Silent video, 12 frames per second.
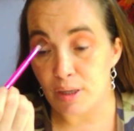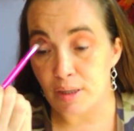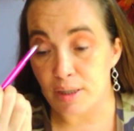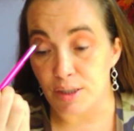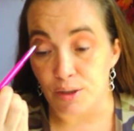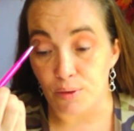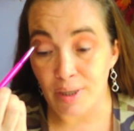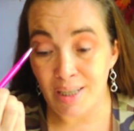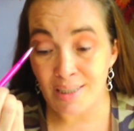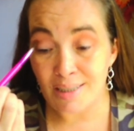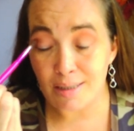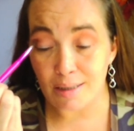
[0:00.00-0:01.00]
to do
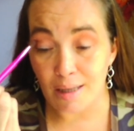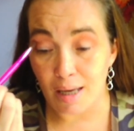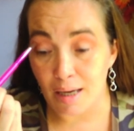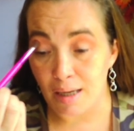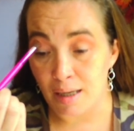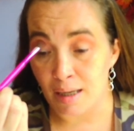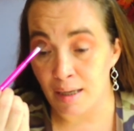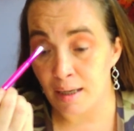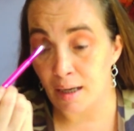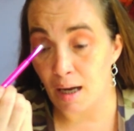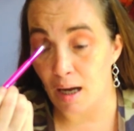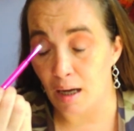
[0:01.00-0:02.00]
it. Like,
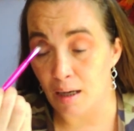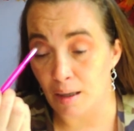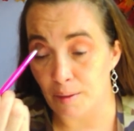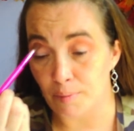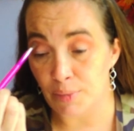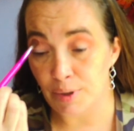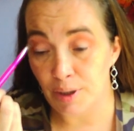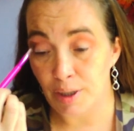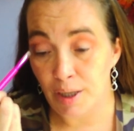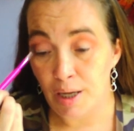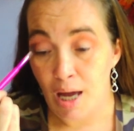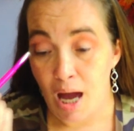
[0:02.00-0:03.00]
I
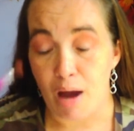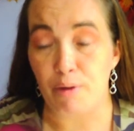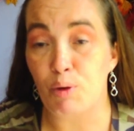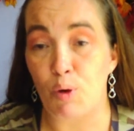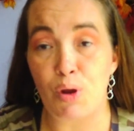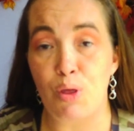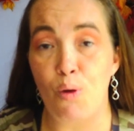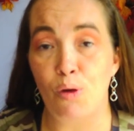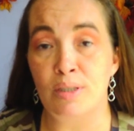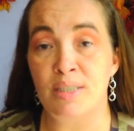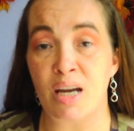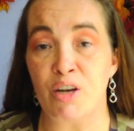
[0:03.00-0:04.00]
recorded the whole
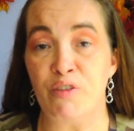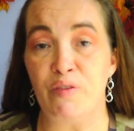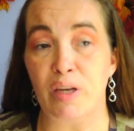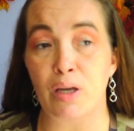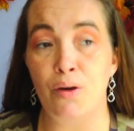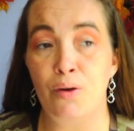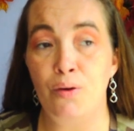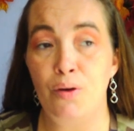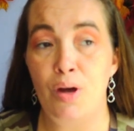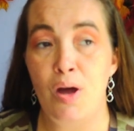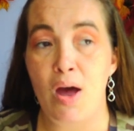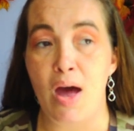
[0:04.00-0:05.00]
entire video
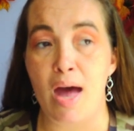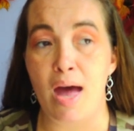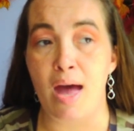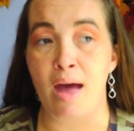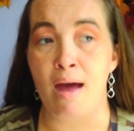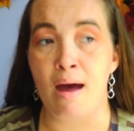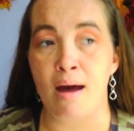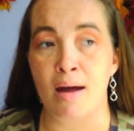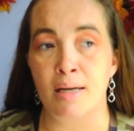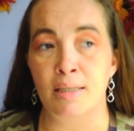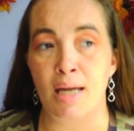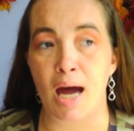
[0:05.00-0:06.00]

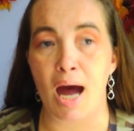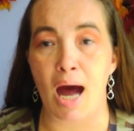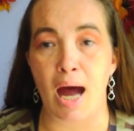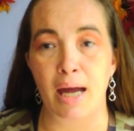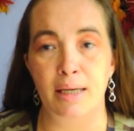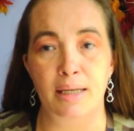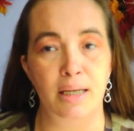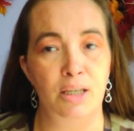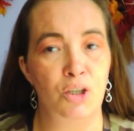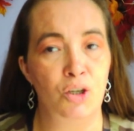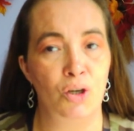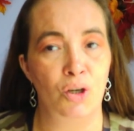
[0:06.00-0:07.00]
and I
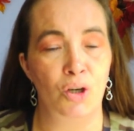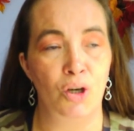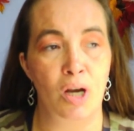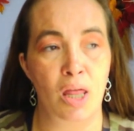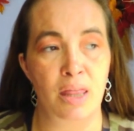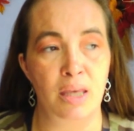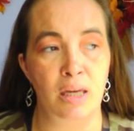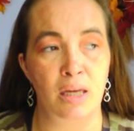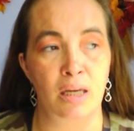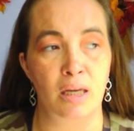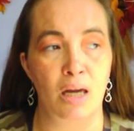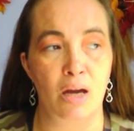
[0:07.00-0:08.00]
didn't turn
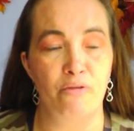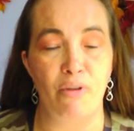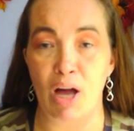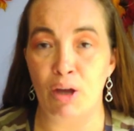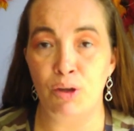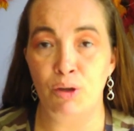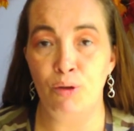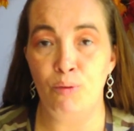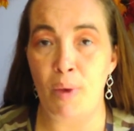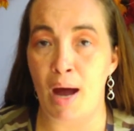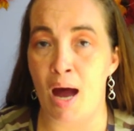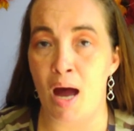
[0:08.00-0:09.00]
the
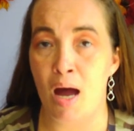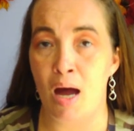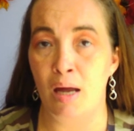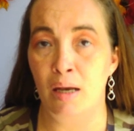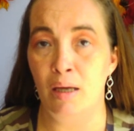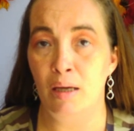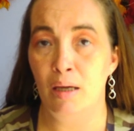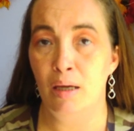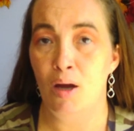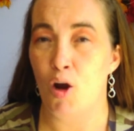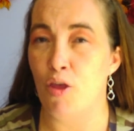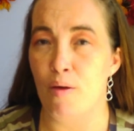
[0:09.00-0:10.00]
volume on.
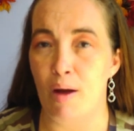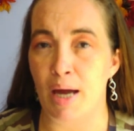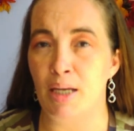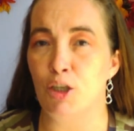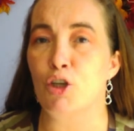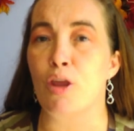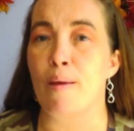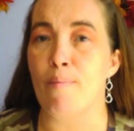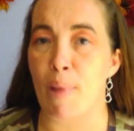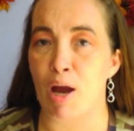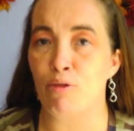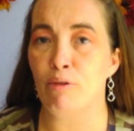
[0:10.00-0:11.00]
I didn't turn the
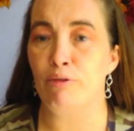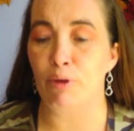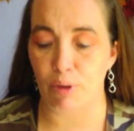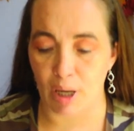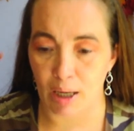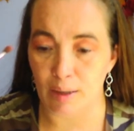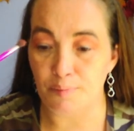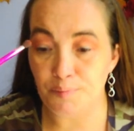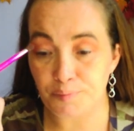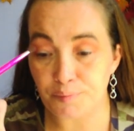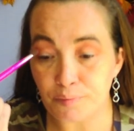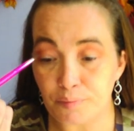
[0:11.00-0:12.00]
microphone on.
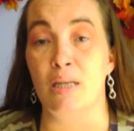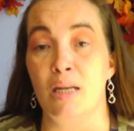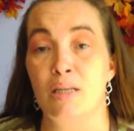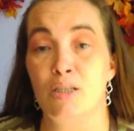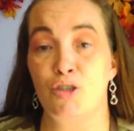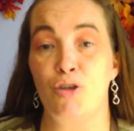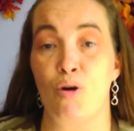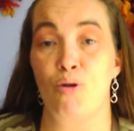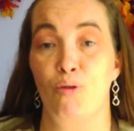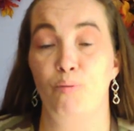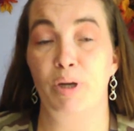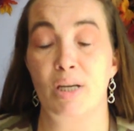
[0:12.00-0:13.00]
And
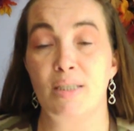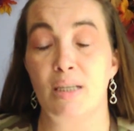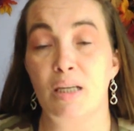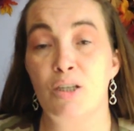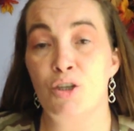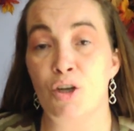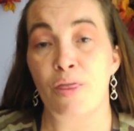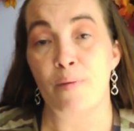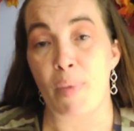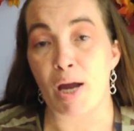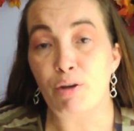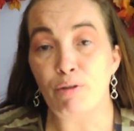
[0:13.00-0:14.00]
so, because I didn't turn the
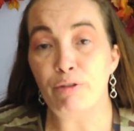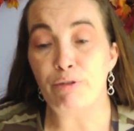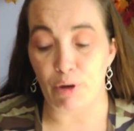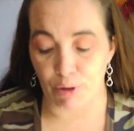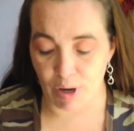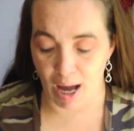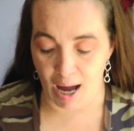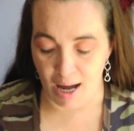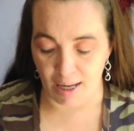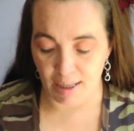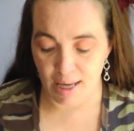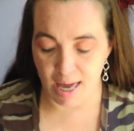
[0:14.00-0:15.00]
microphone
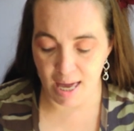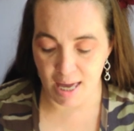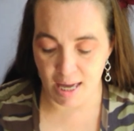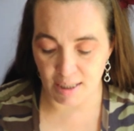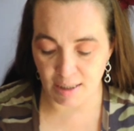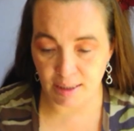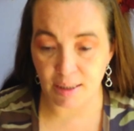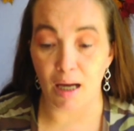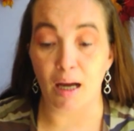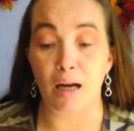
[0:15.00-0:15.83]
on, it